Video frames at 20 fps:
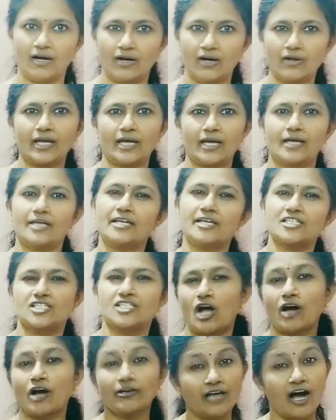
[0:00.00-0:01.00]
Okay, it
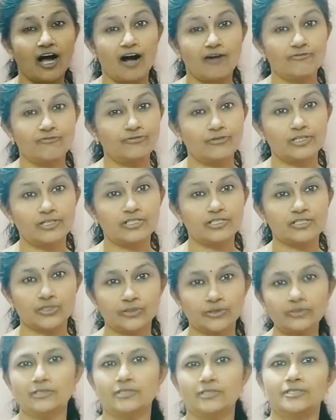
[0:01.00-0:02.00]
is not harmful
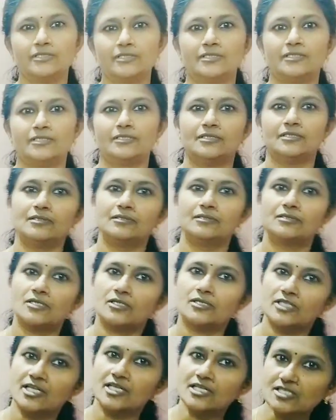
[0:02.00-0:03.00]
to
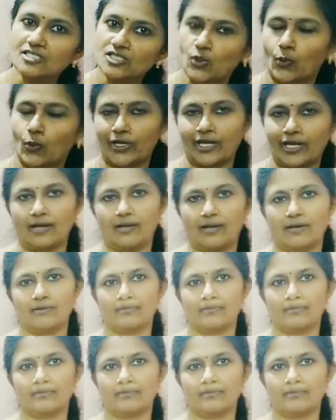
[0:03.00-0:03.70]
the soil.